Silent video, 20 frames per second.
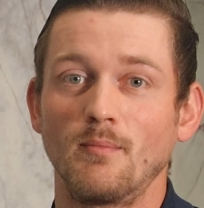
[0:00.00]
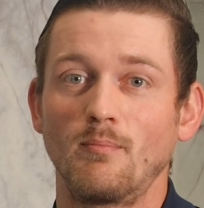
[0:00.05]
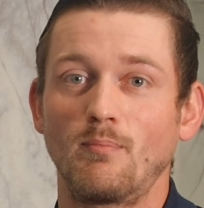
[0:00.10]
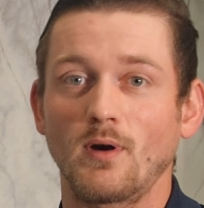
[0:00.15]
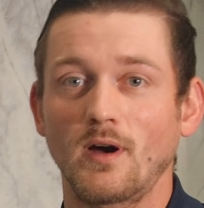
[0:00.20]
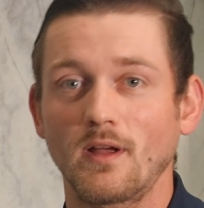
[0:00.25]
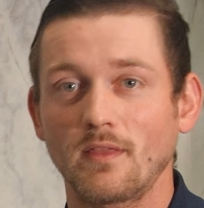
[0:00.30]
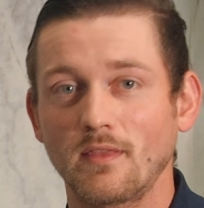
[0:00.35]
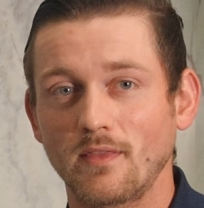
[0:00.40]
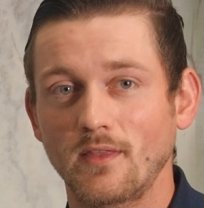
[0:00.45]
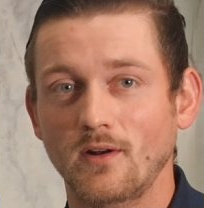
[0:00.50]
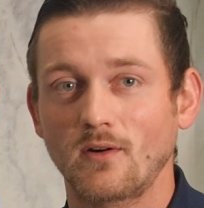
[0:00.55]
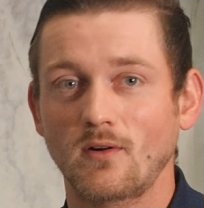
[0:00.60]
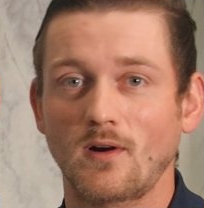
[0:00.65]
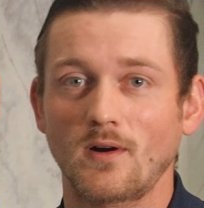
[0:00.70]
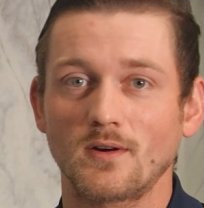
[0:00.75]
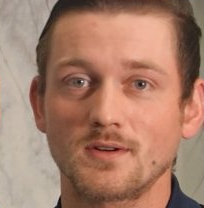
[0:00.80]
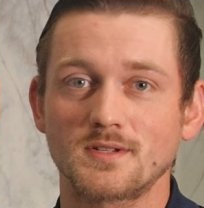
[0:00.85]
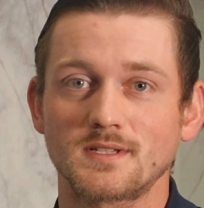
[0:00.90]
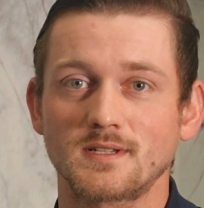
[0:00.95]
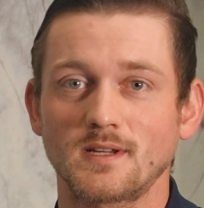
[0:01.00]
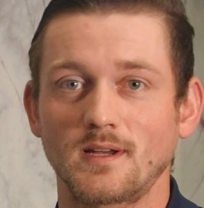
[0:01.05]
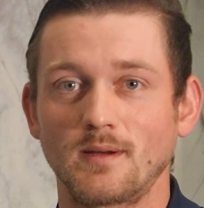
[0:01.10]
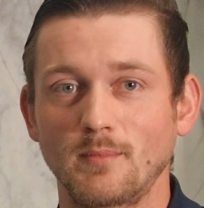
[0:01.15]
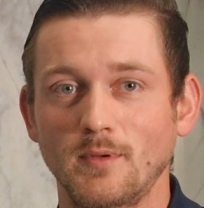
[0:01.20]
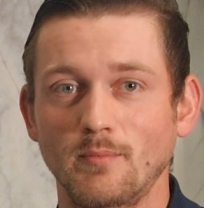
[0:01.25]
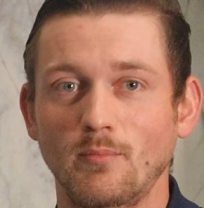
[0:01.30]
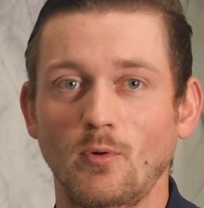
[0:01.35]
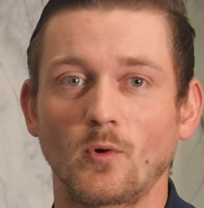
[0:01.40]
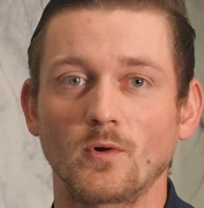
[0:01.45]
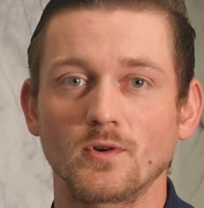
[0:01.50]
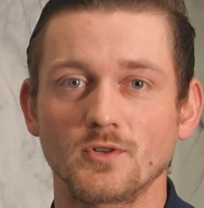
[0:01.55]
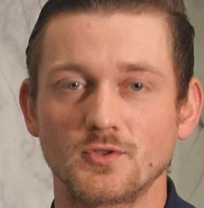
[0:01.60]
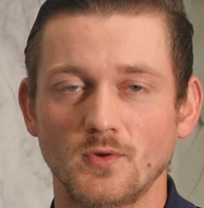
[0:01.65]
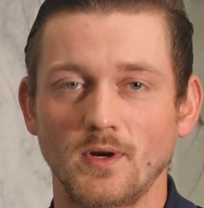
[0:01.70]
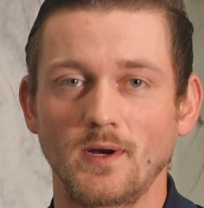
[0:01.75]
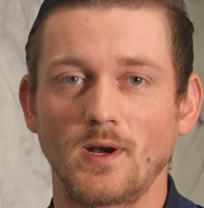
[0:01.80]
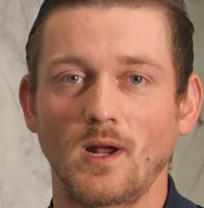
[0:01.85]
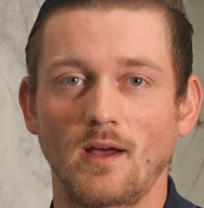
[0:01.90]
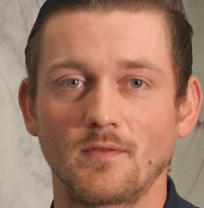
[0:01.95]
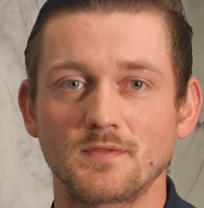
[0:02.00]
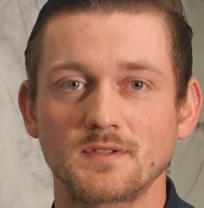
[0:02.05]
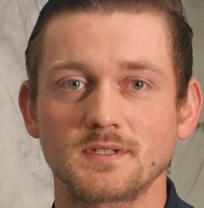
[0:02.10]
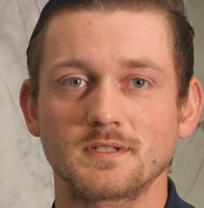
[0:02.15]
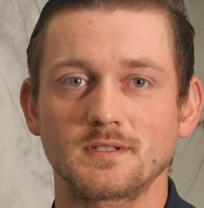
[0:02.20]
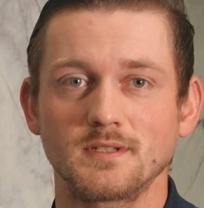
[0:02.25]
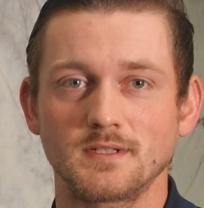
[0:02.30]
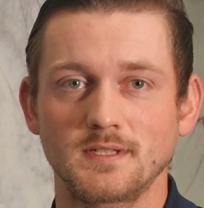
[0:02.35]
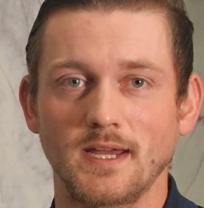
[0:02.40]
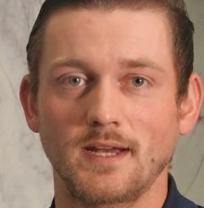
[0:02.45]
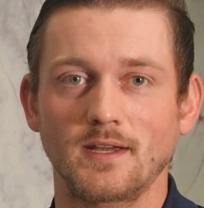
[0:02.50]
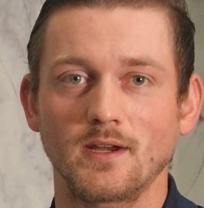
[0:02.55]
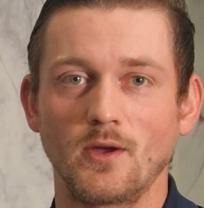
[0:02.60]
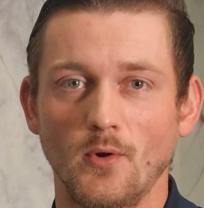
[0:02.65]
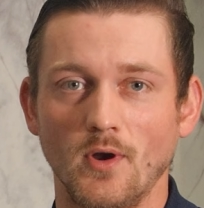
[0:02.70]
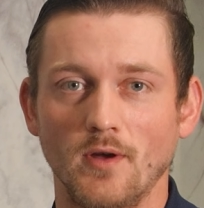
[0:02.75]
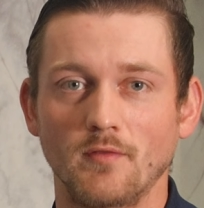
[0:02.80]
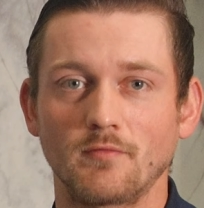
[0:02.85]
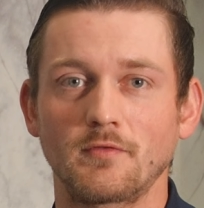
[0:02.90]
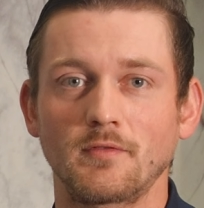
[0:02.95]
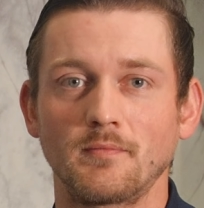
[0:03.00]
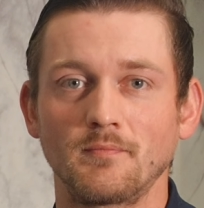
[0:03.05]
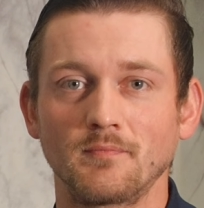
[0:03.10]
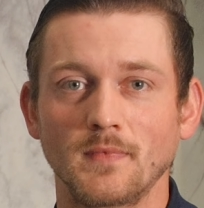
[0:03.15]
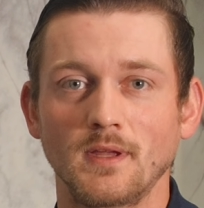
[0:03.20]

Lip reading: But there are some important trade-offs to take note of.